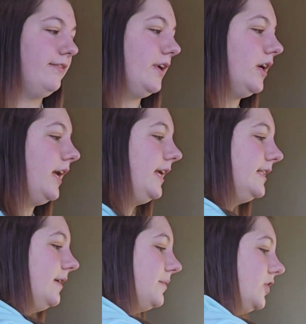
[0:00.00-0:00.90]
If y'all got
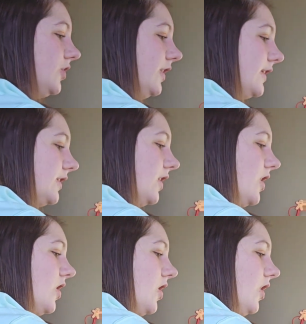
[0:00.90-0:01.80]
any tips or tricks
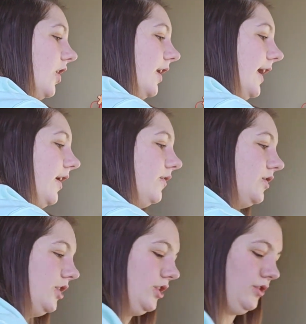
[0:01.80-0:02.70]
on how
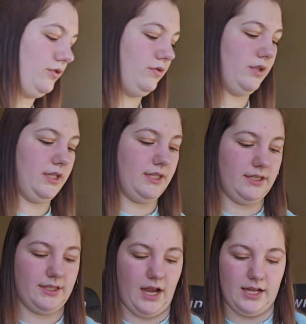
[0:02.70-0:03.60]
to do
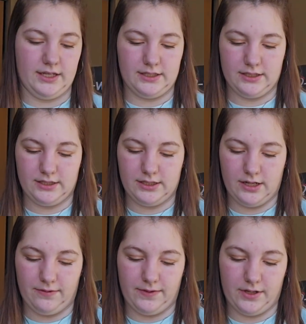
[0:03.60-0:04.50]
designs and
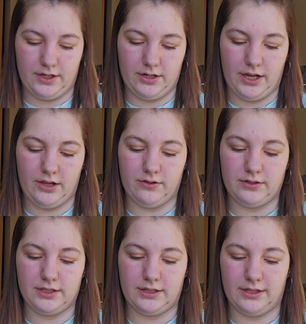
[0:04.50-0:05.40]
stuff on your
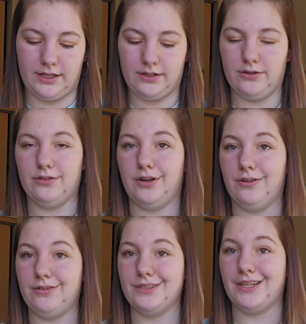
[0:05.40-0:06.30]
nails, let a girl
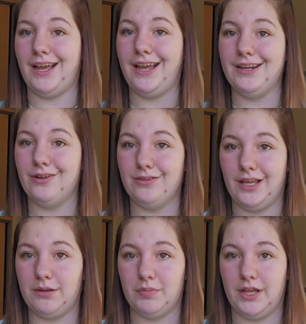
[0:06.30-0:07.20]
know, because I don't
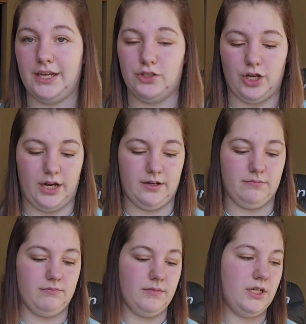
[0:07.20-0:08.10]
like plain
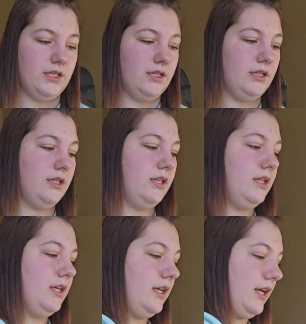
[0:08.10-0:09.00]
Jane.
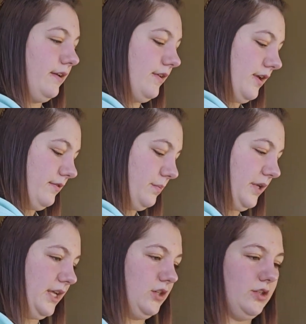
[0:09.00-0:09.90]
I've never
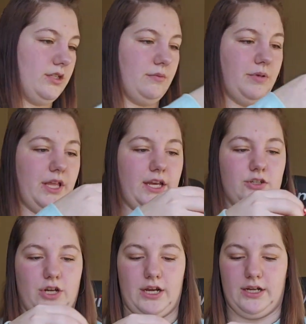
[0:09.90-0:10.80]
been just a
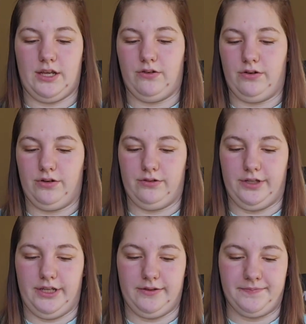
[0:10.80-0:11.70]
plain Jane nail
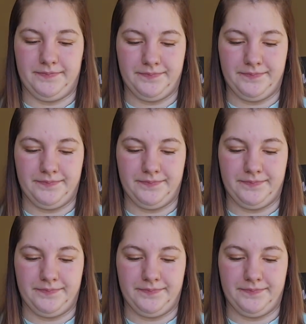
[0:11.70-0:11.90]
girly.